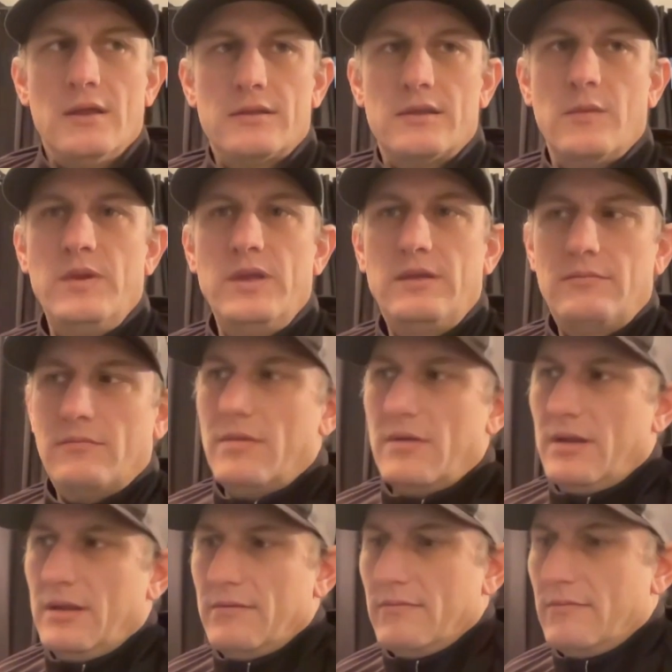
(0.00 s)
they'd be
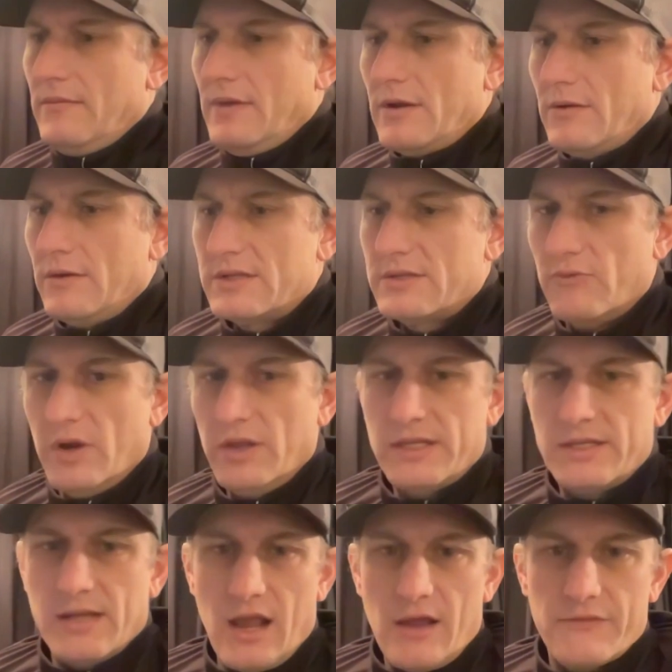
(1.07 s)
big, you know, it's really
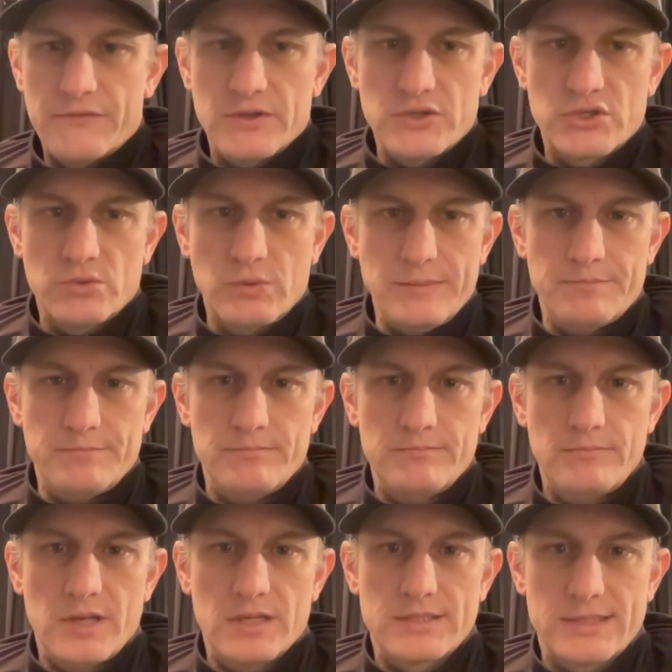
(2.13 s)
tough to sweep
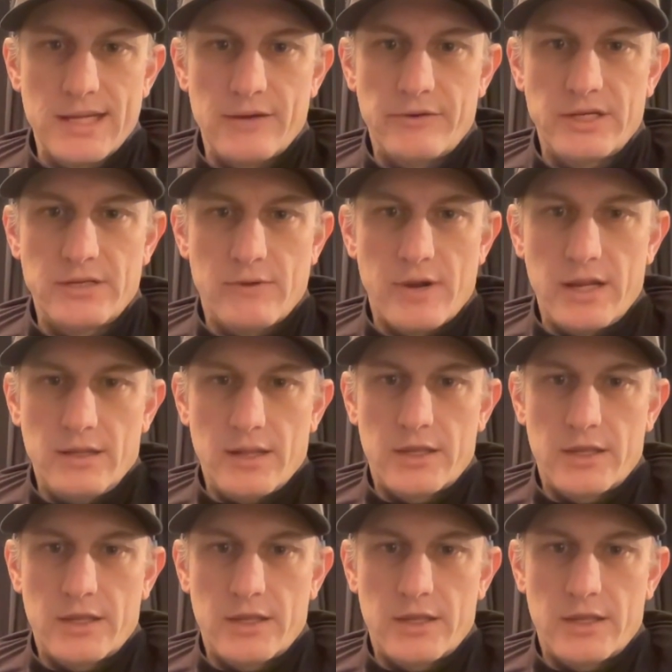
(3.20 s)
a series, right?